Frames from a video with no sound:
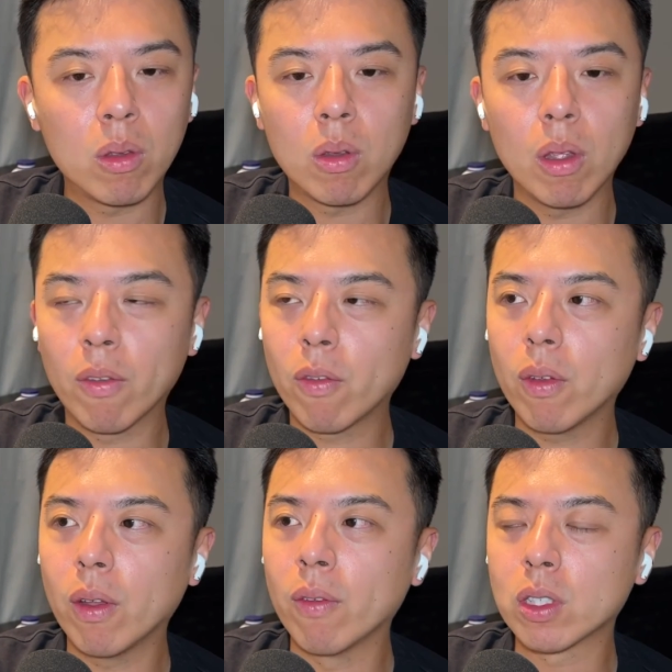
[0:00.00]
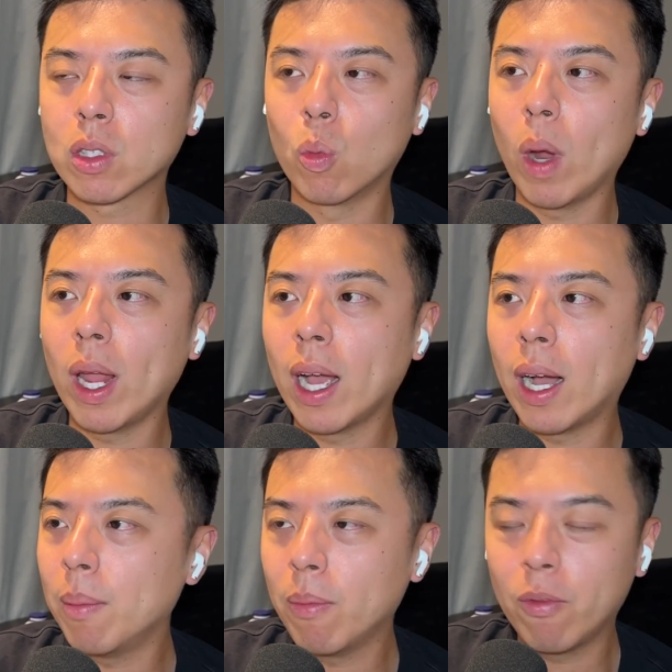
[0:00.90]
if it's the way
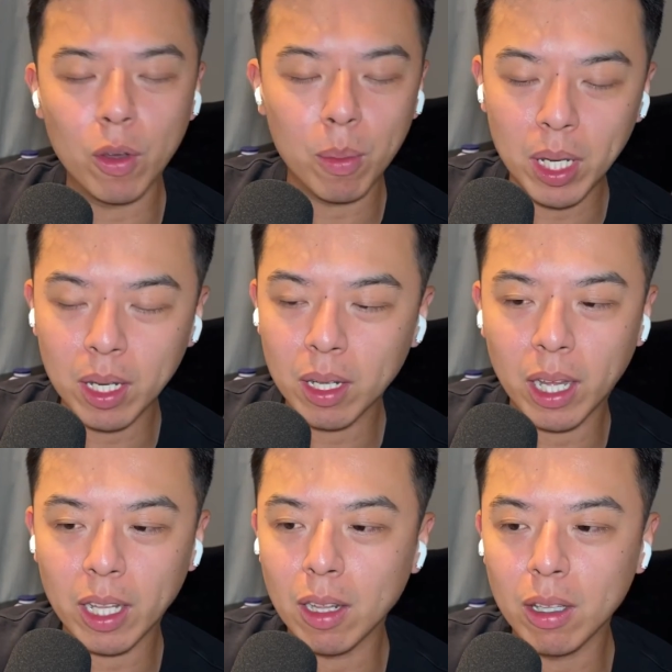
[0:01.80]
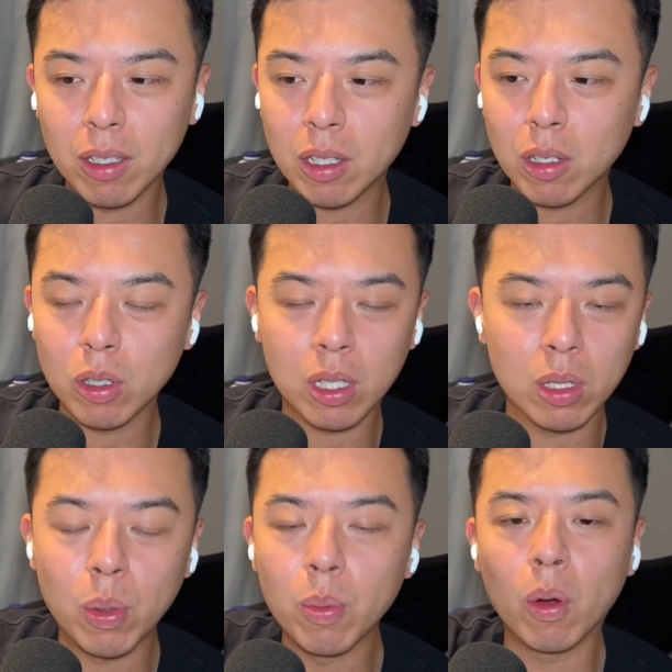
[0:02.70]
I'm filming like the listicles, because
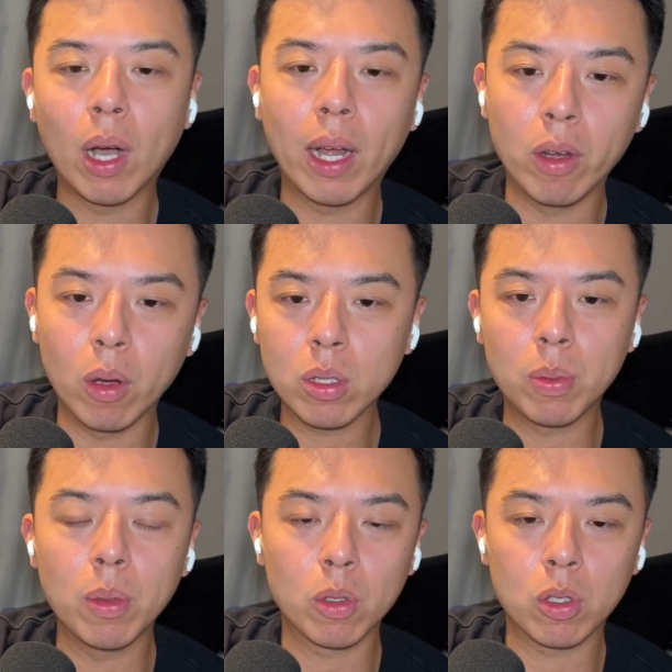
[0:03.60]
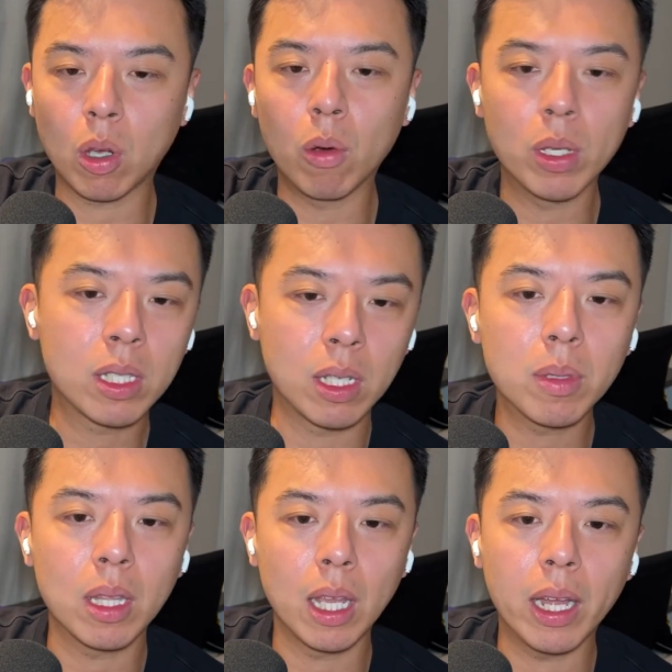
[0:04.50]
I notice people just always skip
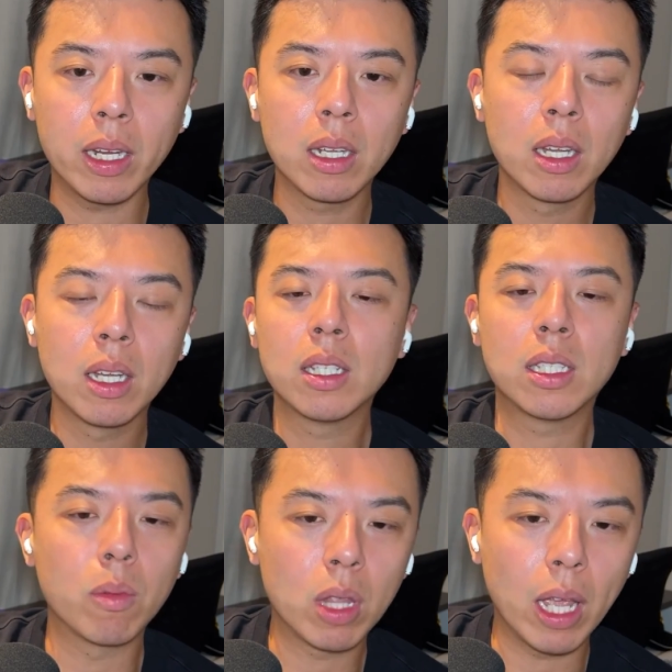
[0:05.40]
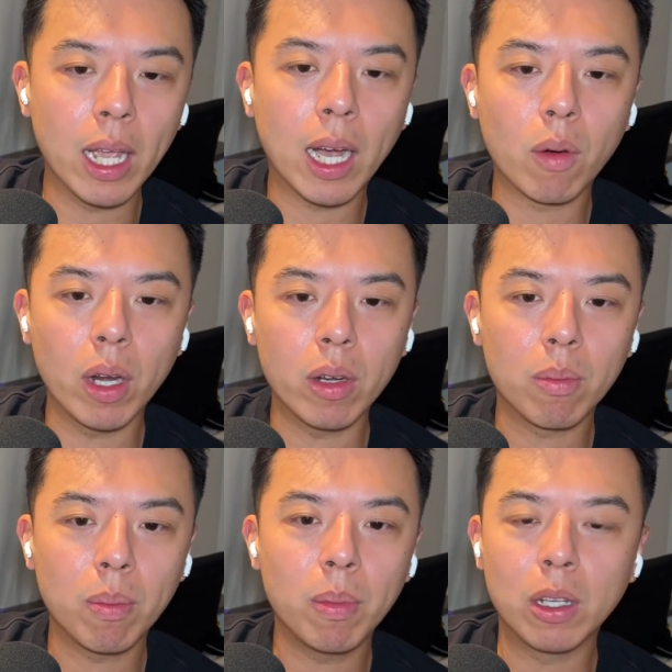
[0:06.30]
to the end. Same with the AI writer.
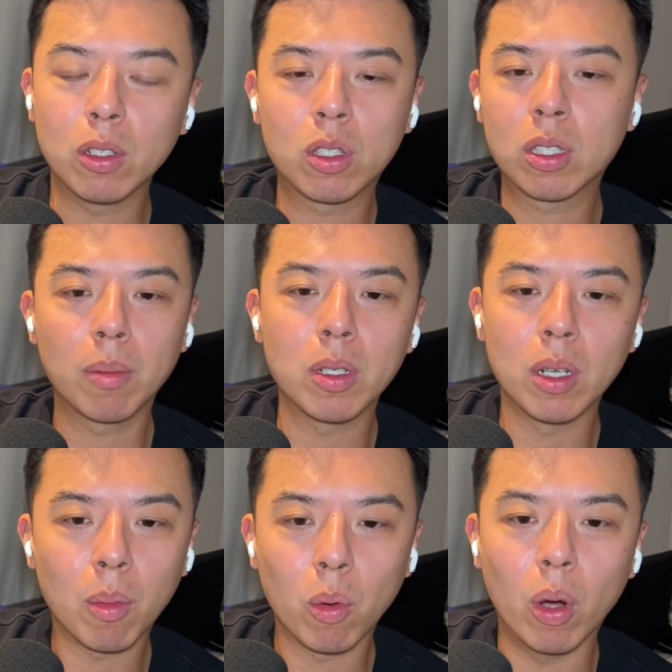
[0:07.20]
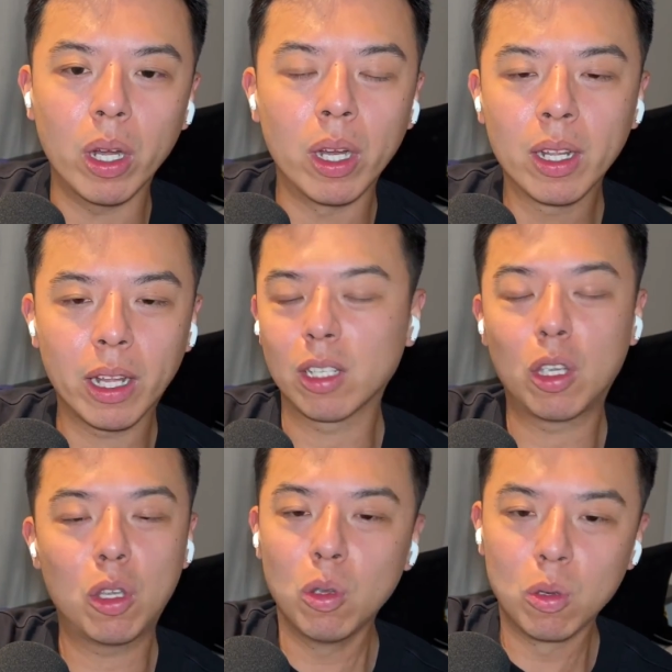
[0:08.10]
They just skip to number one, like a
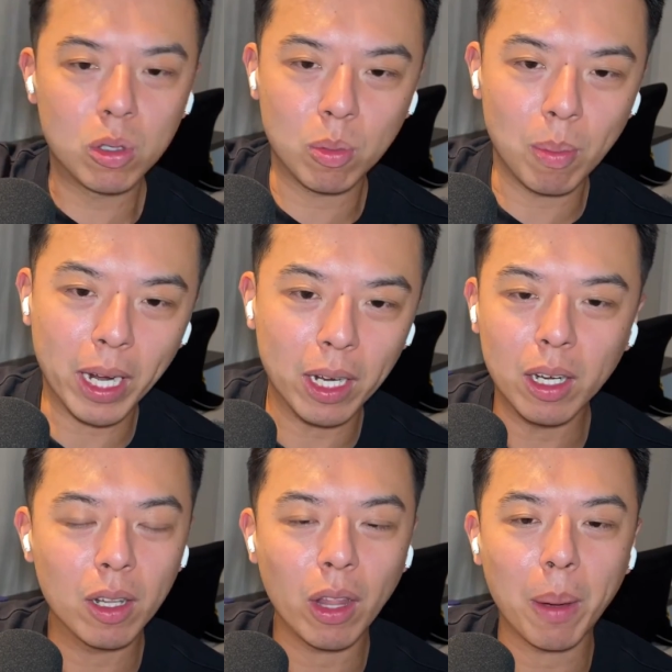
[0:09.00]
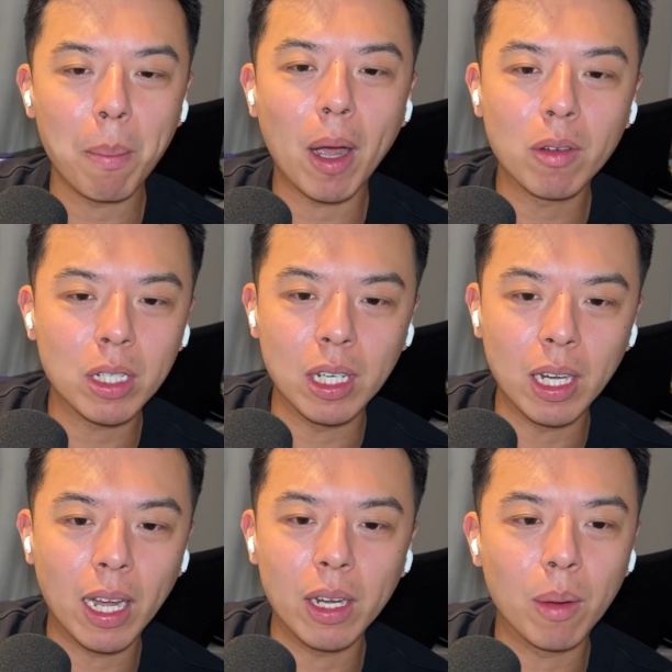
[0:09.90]
huge mega like mountain
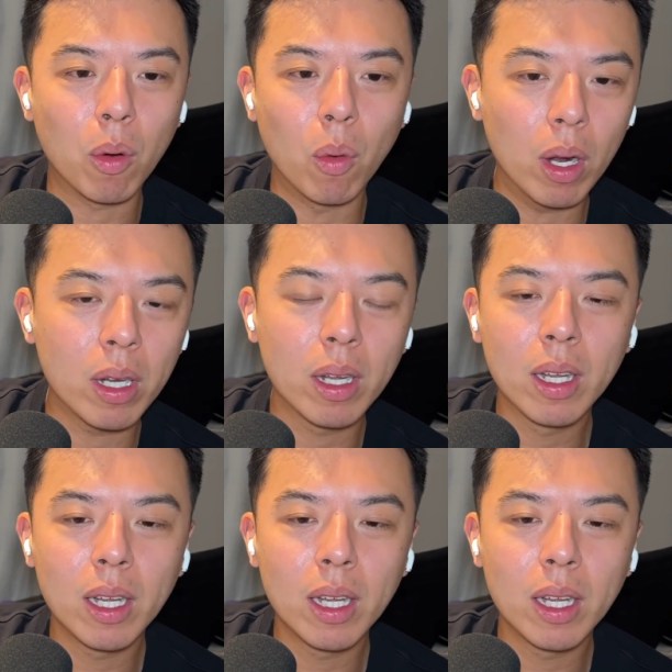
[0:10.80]
at number one.